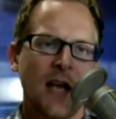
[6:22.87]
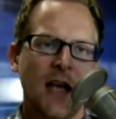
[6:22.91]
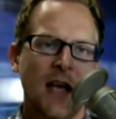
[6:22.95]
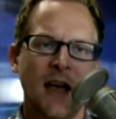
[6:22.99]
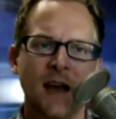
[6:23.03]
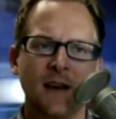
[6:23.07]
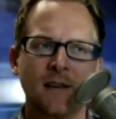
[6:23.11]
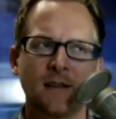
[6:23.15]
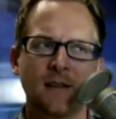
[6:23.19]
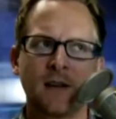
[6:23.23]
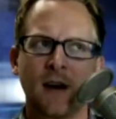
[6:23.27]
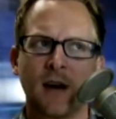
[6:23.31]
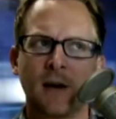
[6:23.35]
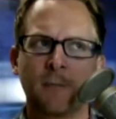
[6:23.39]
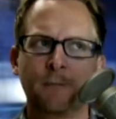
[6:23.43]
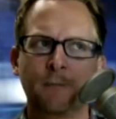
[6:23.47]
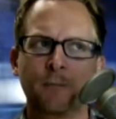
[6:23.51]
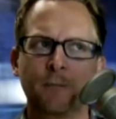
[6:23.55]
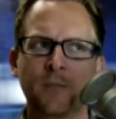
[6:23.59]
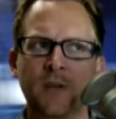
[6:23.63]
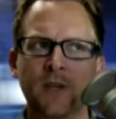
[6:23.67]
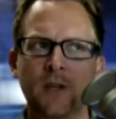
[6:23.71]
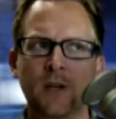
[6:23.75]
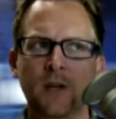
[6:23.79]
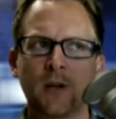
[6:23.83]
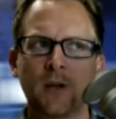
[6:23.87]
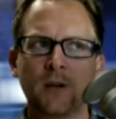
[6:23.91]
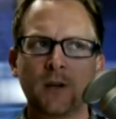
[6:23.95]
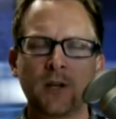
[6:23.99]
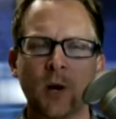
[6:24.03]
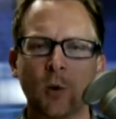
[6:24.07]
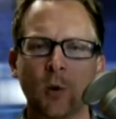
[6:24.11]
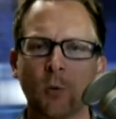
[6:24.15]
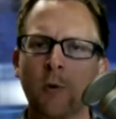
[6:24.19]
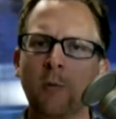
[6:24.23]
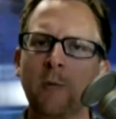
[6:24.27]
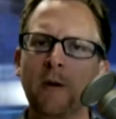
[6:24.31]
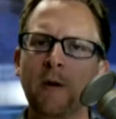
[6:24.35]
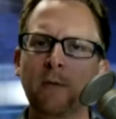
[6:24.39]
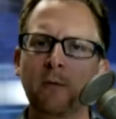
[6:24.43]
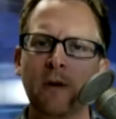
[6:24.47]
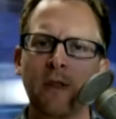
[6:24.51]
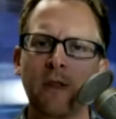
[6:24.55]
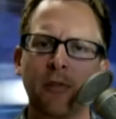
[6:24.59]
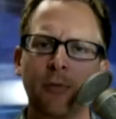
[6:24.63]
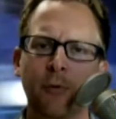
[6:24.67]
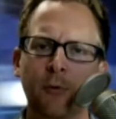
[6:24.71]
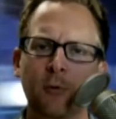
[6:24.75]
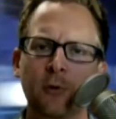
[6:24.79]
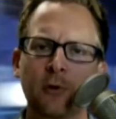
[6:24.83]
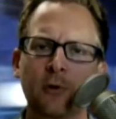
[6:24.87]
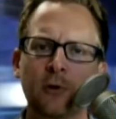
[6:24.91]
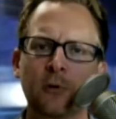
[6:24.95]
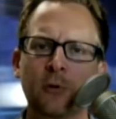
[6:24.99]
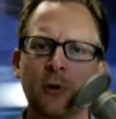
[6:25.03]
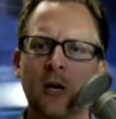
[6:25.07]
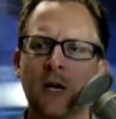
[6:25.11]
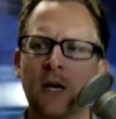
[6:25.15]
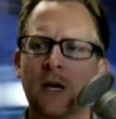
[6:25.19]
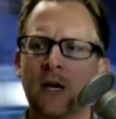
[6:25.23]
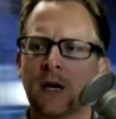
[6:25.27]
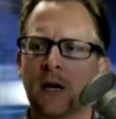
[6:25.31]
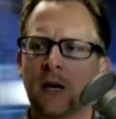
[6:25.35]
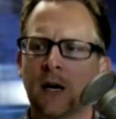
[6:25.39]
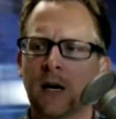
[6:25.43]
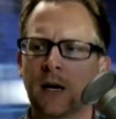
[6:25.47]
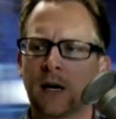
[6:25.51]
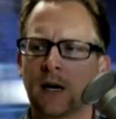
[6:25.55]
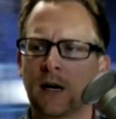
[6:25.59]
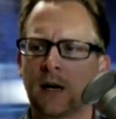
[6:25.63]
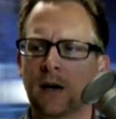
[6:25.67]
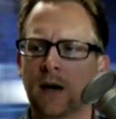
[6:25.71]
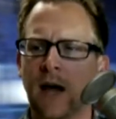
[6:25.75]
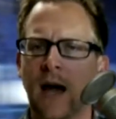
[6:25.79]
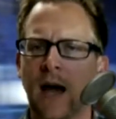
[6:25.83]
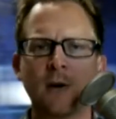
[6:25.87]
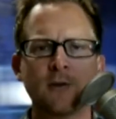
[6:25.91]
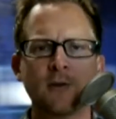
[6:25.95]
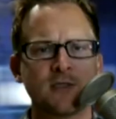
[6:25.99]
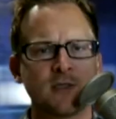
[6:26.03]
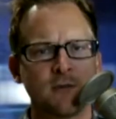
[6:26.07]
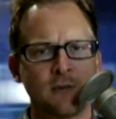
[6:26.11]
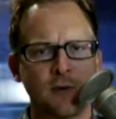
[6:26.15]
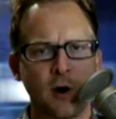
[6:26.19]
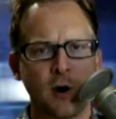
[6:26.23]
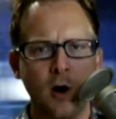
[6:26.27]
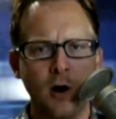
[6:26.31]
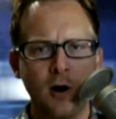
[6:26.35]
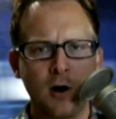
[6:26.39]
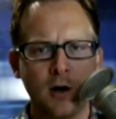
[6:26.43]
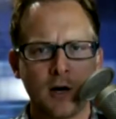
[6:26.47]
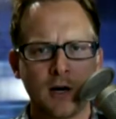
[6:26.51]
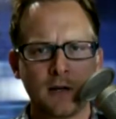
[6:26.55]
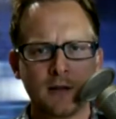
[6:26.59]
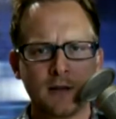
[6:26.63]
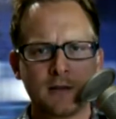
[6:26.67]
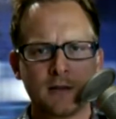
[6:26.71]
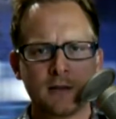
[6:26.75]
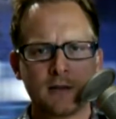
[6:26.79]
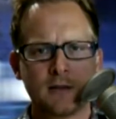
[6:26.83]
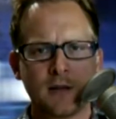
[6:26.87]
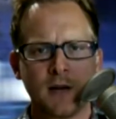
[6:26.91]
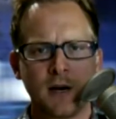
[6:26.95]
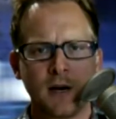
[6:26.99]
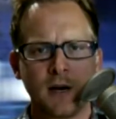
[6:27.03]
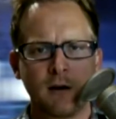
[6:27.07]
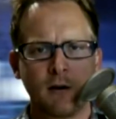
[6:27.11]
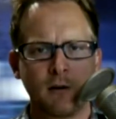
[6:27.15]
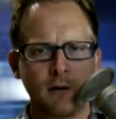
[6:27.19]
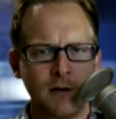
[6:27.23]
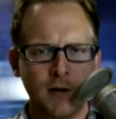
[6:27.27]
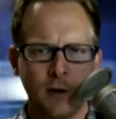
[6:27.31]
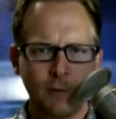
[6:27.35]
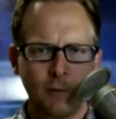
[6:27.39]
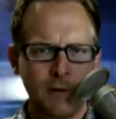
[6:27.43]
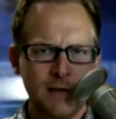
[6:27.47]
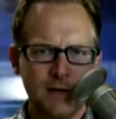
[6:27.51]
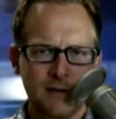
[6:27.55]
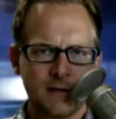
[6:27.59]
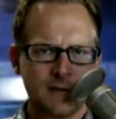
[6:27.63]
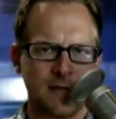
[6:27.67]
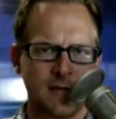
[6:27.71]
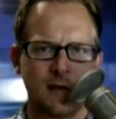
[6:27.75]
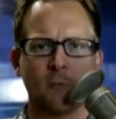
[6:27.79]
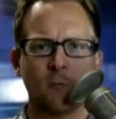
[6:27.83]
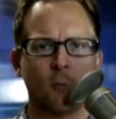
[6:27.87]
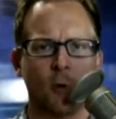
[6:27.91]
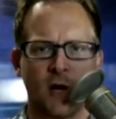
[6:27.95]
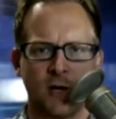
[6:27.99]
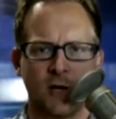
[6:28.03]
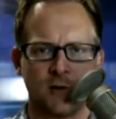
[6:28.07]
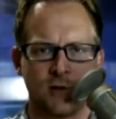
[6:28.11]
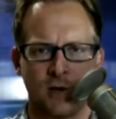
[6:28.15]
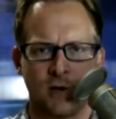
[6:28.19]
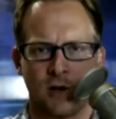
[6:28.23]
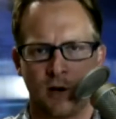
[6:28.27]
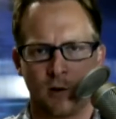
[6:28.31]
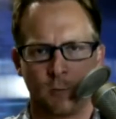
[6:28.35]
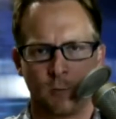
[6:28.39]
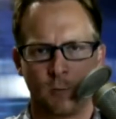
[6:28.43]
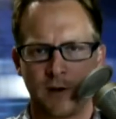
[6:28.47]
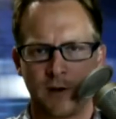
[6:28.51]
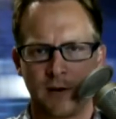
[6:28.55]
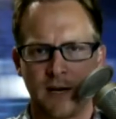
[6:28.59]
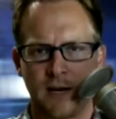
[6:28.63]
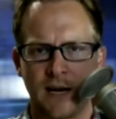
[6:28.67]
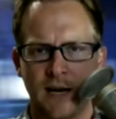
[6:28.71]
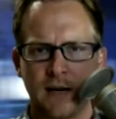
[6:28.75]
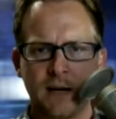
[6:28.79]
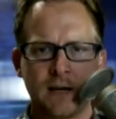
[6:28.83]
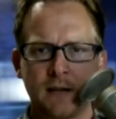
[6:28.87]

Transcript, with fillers: And, um, you know, when we went through uh, House of Cards, uh, you know, we didn't sit and watch it all in one day.